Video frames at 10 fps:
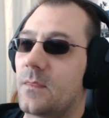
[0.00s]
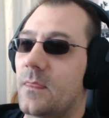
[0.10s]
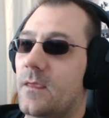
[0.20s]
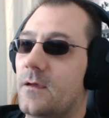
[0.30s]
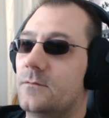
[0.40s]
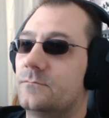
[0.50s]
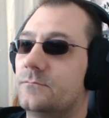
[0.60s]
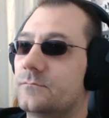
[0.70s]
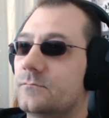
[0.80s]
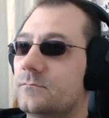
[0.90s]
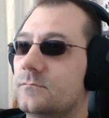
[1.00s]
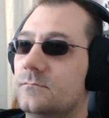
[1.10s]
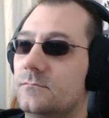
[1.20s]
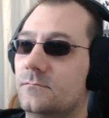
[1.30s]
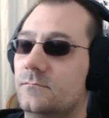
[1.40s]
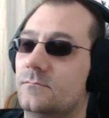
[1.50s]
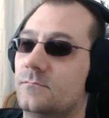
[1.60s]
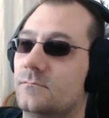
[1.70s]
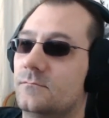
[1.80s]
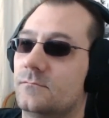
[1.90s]

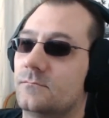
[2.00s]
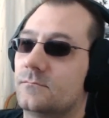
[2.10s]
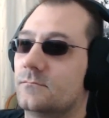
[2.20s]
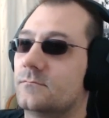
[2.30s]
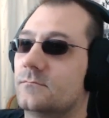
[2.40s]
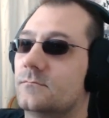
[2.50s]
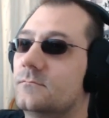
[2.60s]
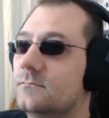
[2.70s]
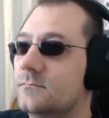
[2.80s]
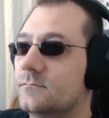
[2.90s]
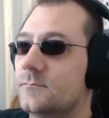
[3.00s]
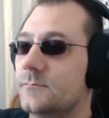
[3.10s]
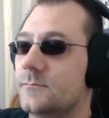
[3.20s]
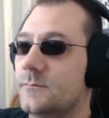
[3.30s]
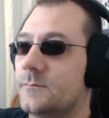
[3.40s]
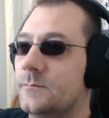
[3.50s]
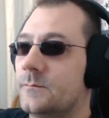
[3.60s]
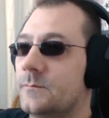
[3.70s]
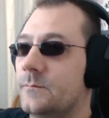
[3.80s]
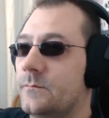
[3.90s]

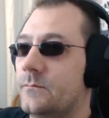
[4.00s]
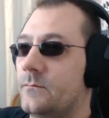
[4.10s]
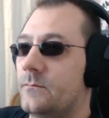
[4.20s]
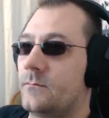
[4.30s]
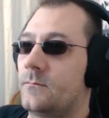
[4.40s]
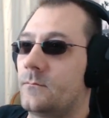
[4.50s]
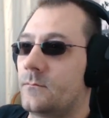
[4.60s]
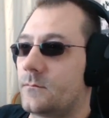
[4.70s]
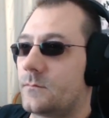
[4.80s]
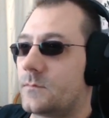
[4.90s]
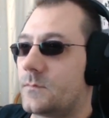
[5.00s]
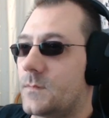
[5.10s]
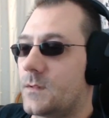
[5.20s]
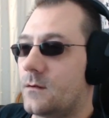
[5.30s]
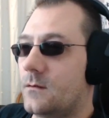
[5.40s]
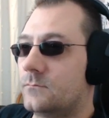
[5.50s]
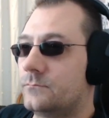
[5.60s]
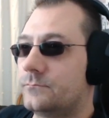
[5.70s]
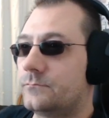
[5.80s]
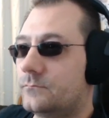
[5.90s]

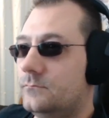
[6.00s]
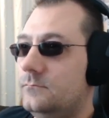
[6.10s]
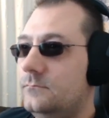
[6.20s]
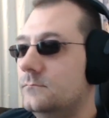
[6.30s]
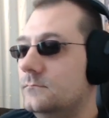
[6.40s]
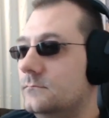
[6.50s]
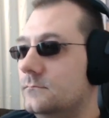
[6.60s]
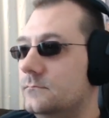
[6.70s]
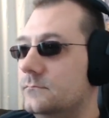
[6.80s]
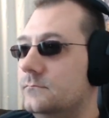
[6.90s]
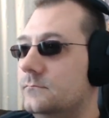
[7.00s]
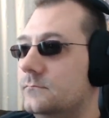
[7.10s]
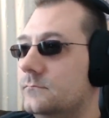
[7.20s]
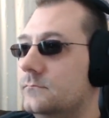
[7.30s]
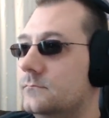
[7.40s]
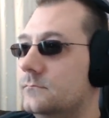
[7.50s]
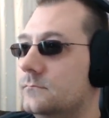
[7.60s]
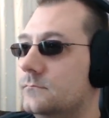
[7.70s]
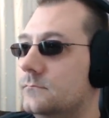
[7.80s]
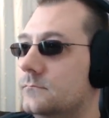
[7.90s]
This person isn't speaking.